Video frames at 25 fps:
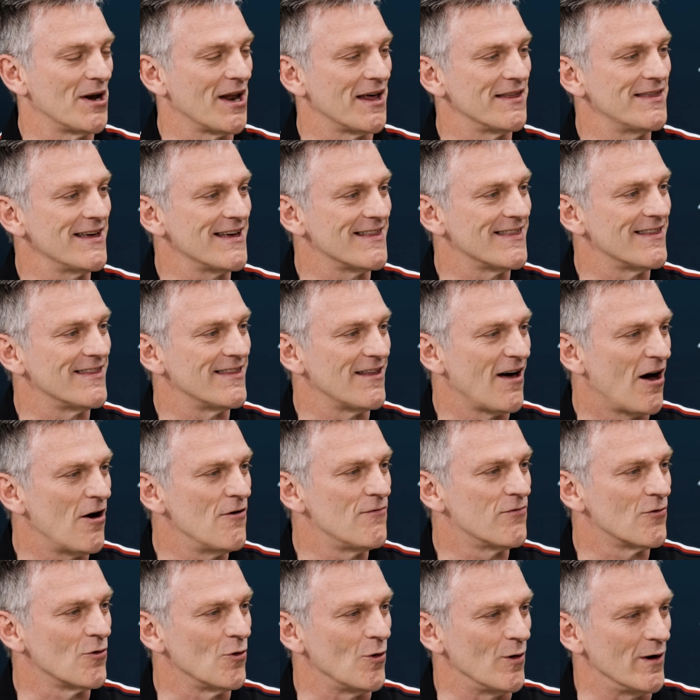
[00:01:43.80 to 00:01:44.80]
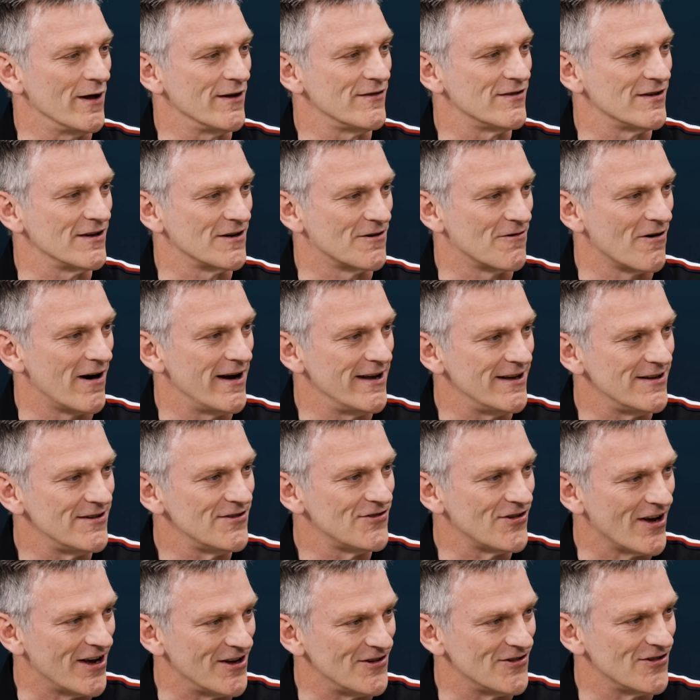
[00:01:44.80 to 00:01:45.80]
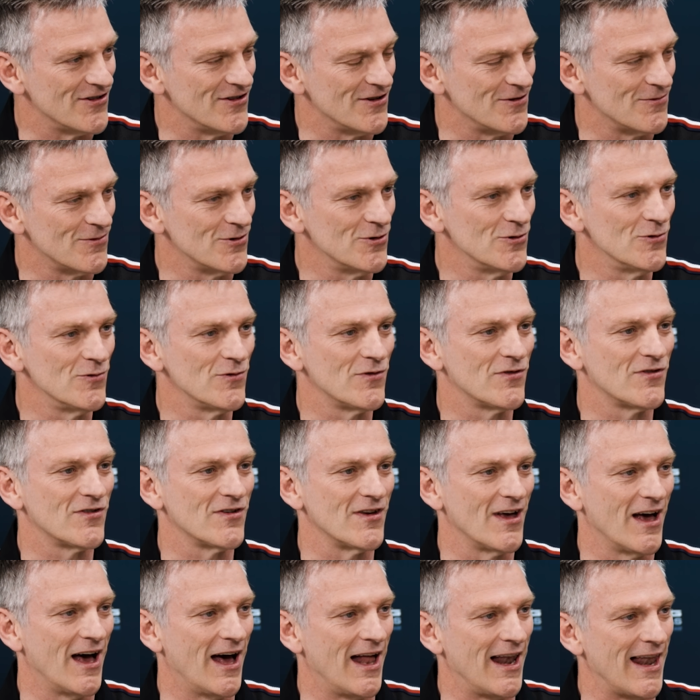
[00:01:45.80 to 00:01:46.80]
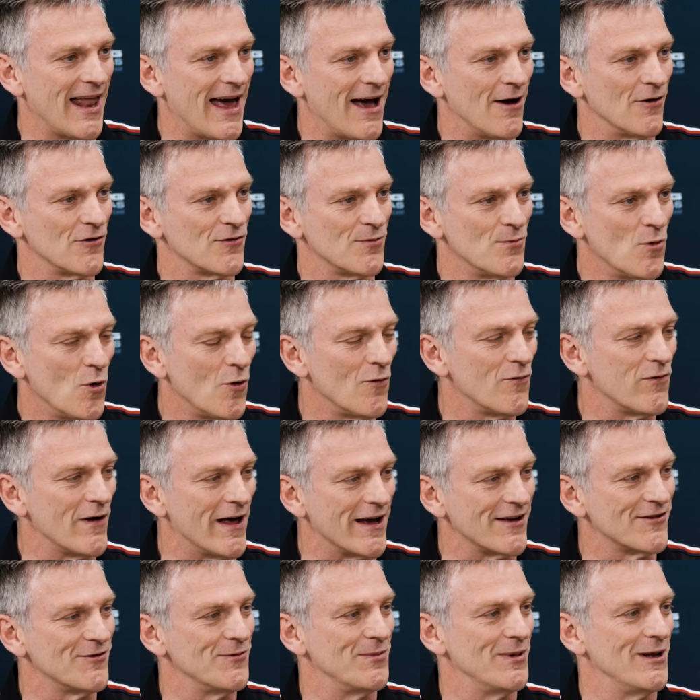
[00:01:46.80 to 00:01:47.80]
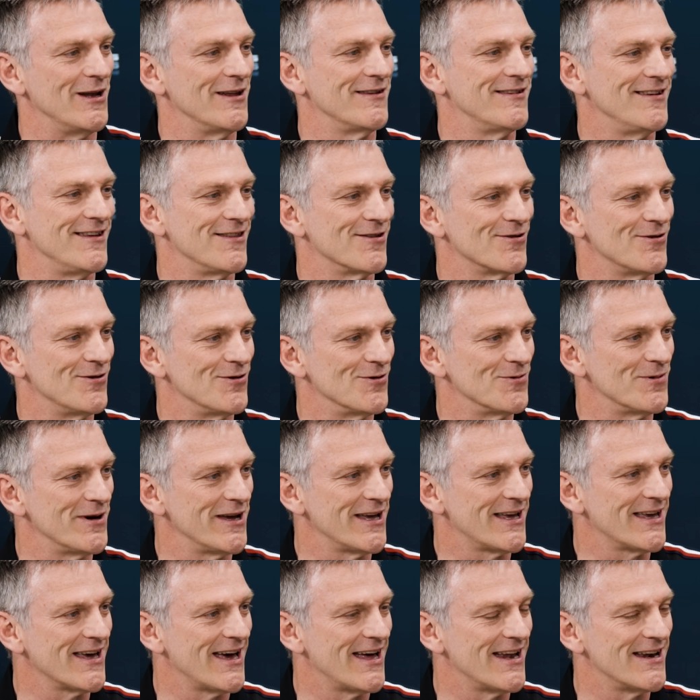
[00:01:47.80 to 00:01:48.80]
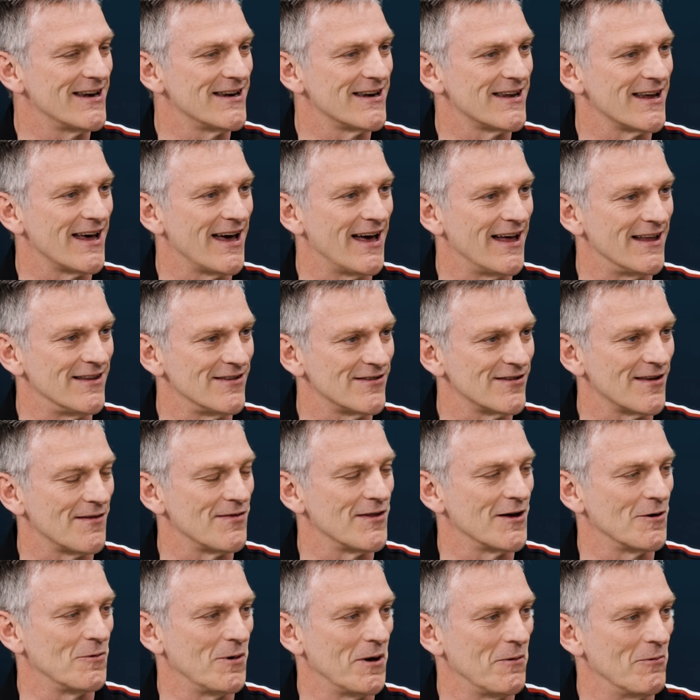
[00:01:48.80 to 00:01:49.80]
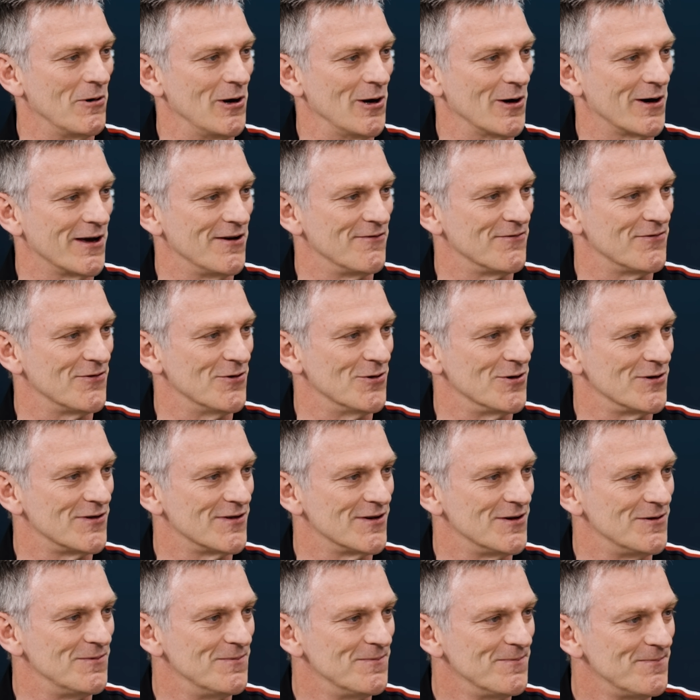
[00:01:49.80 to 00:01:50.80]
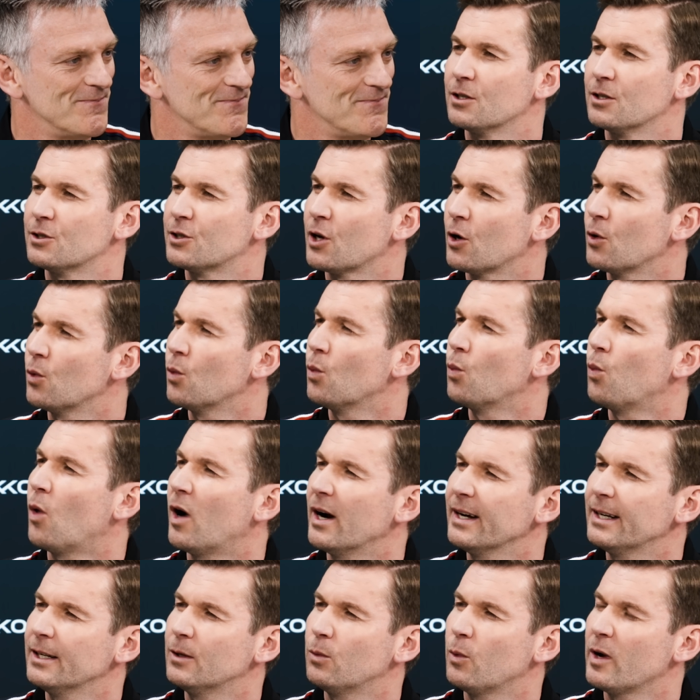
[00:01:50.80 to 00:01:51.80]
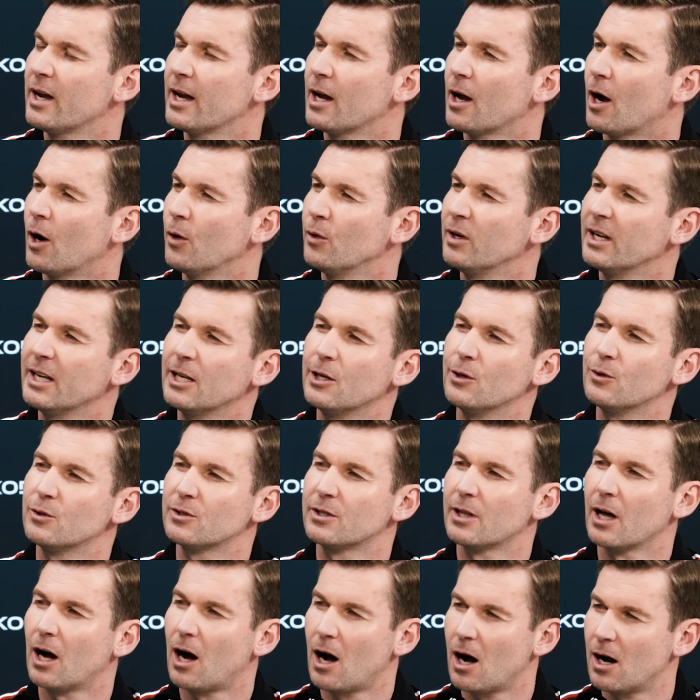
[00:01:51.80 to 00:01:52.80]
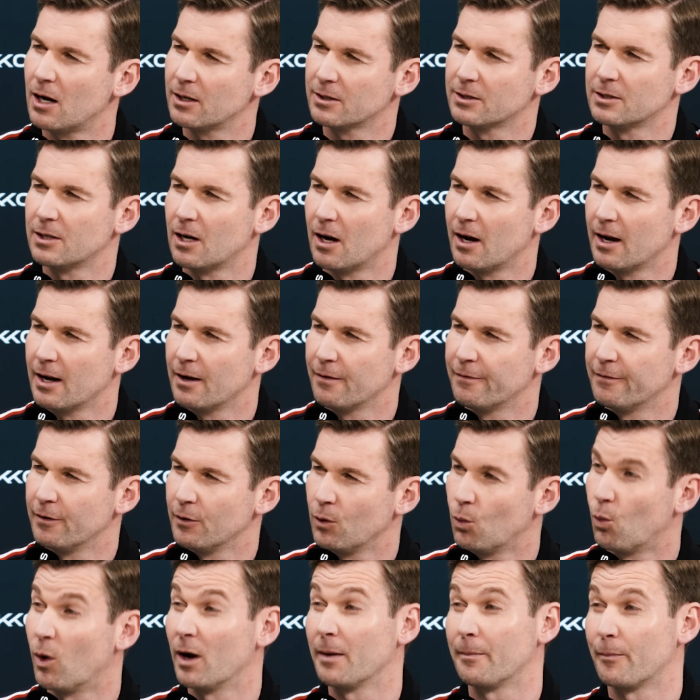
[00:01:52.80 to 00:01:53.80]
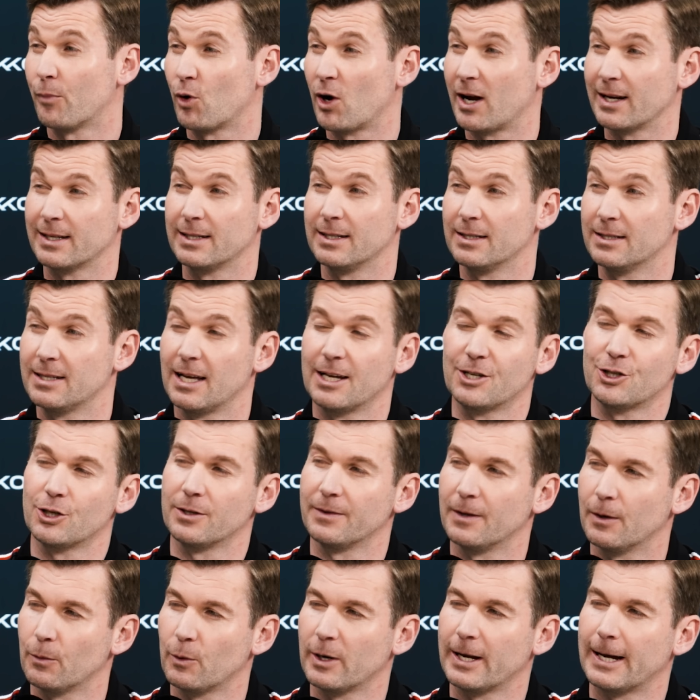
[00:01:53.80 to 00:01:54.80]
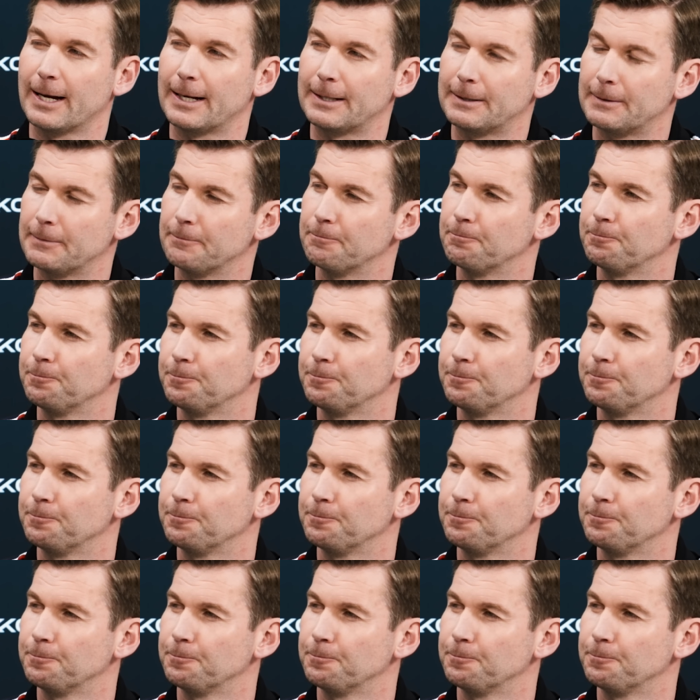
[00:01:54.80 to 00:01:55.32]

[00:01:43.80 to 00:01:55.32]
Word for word: But I think overall, it's a great change to the rules, allows more flexibility through the weekend, and something we were looking forward to. So why did we only use the hard tyre for the one practice session that we had?